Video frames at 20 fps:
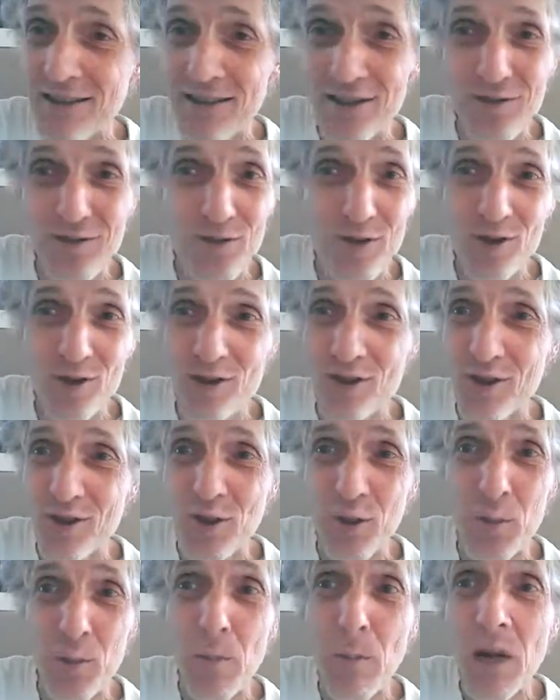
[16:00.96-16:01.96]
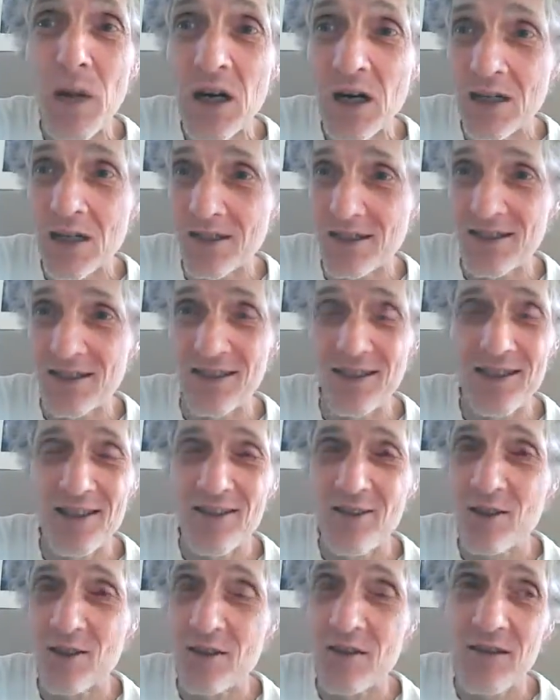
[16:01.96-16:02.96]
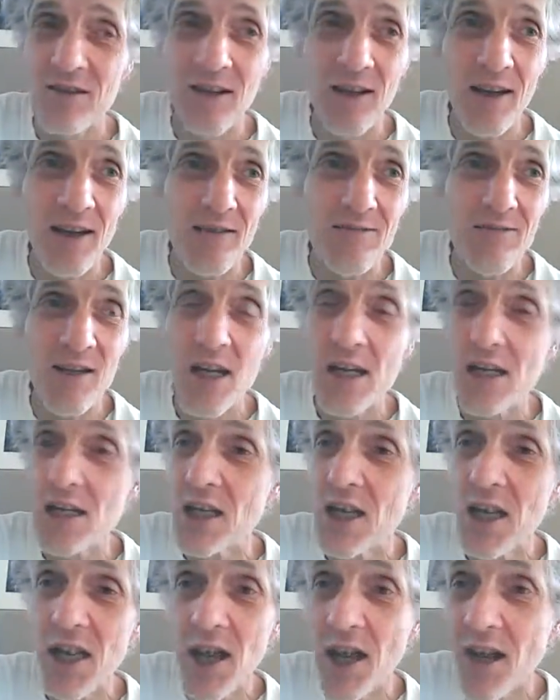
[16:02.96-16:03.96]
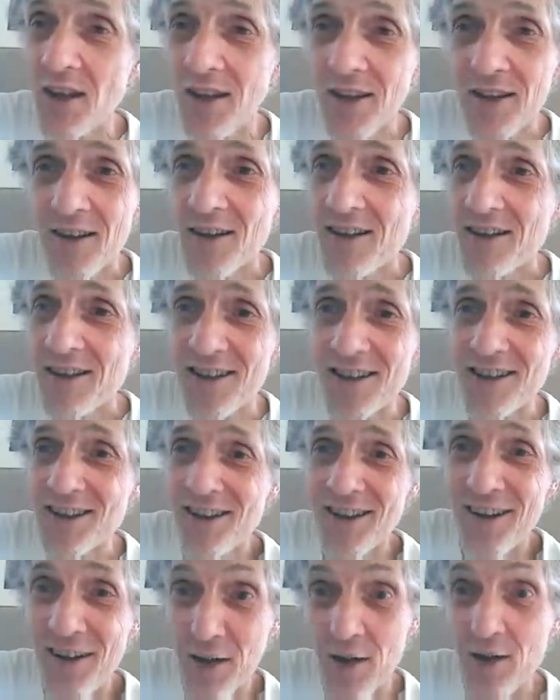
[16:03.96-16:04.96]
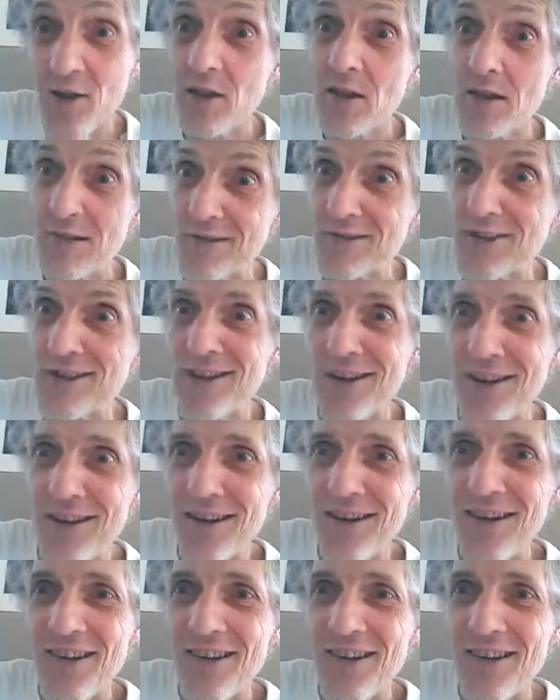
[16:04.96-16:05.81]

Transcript: the difference is humongous. It's just like night and day. Literally.